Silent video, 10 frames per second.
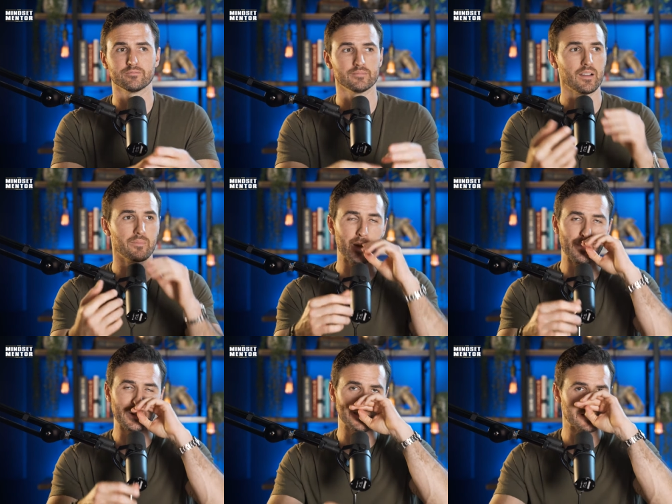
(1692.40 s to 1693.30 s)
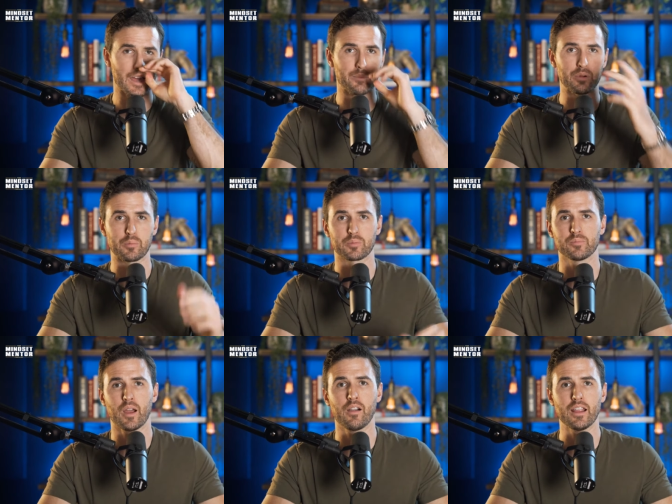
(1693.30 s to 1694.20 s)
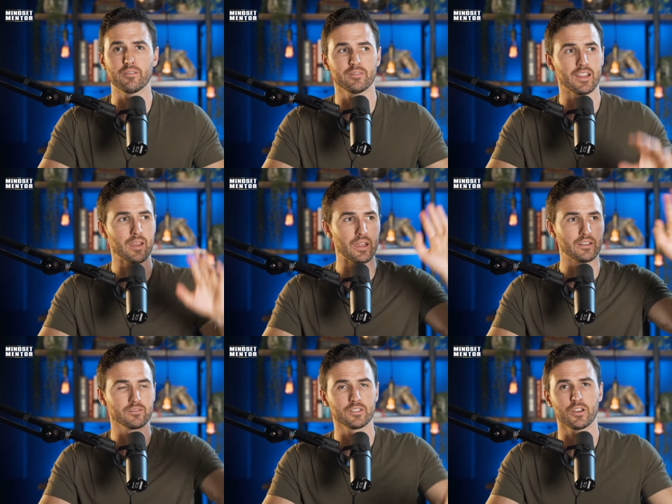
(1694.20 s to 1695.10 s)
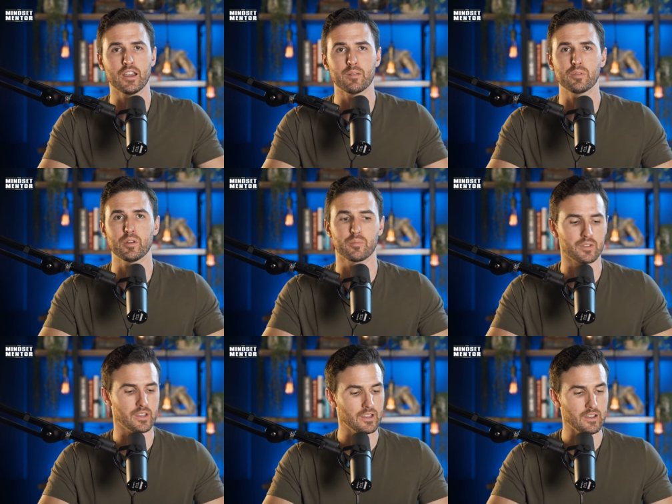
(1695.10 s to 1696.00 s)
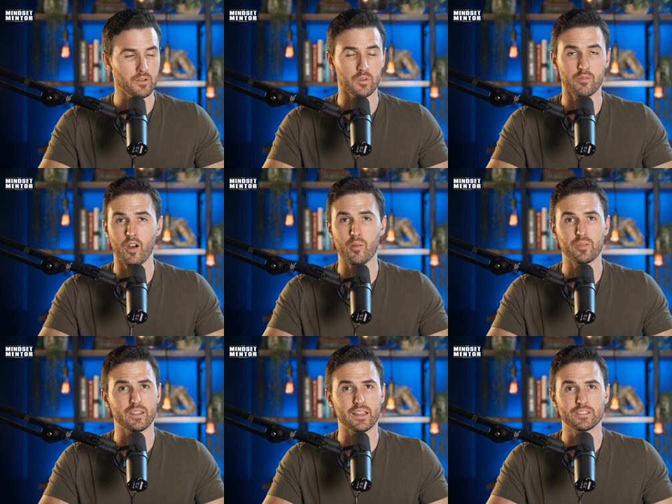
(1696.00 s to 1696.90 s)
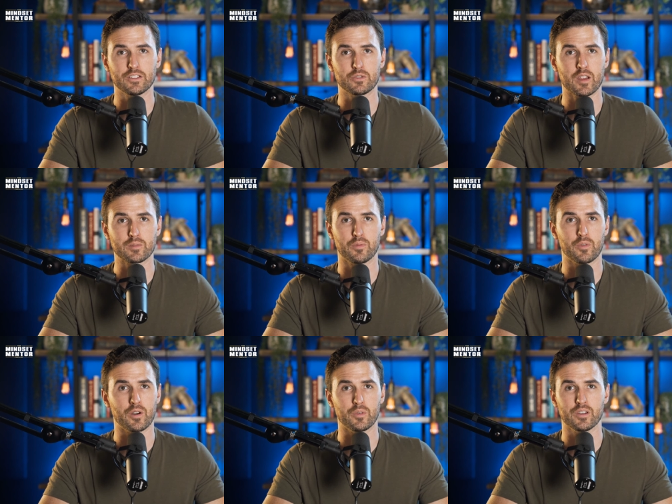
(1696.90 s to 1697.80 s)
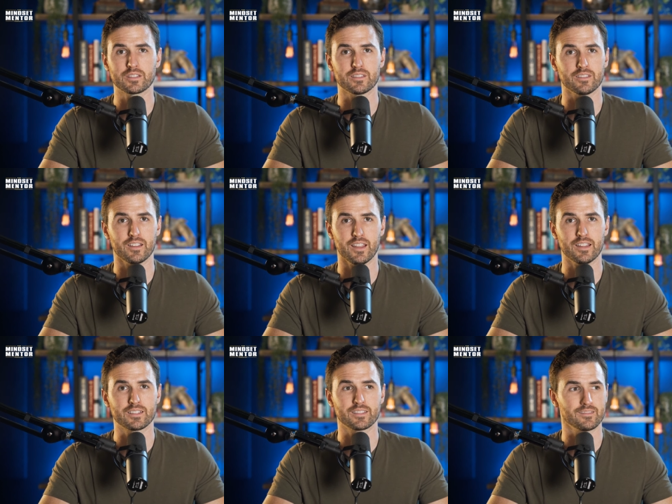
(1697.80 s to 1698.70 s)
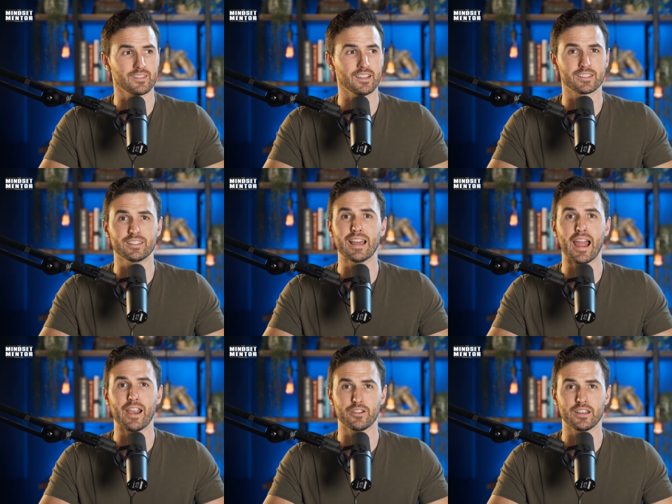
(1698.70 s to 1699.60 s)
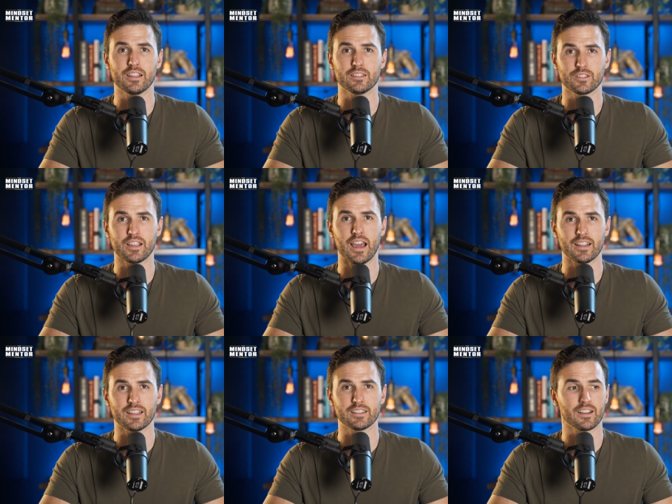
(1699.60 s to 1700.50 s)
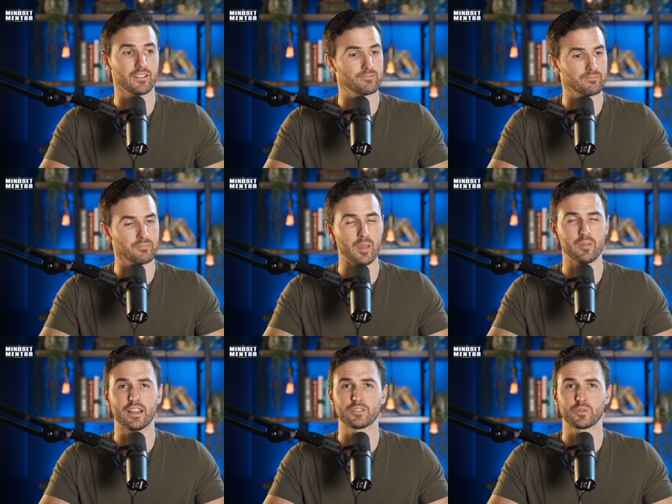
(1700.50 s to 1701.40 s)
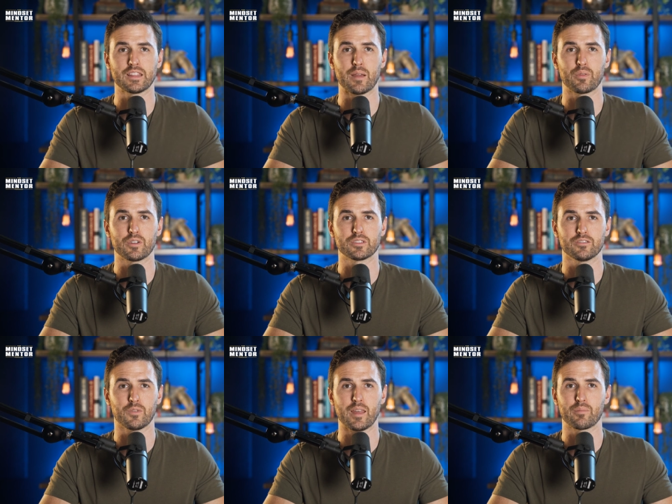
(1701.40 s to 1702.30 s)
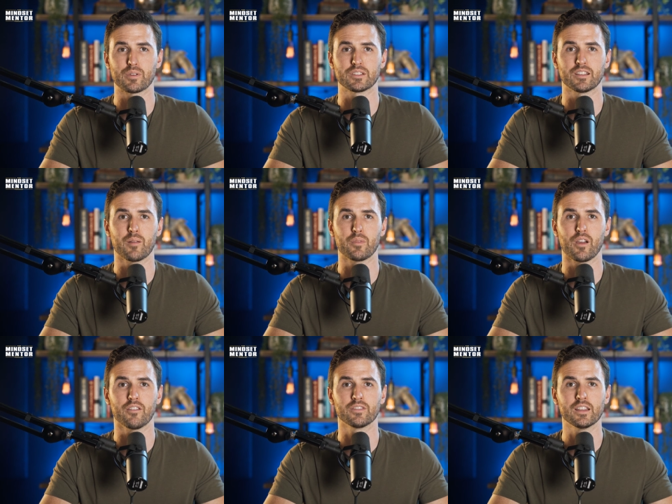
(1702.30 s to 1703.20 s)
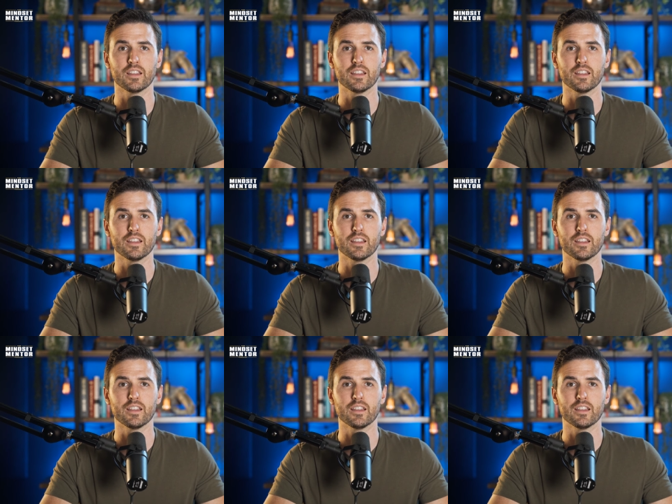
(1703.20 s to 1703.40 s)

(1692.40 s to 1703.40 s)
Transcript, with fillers: Well, that person's got to poop. All right, hey man, go ahead and poop. We've all been in that situation before where it's it's it's dire needs. You got to get there. Maybe that's what that person why that person cut me off.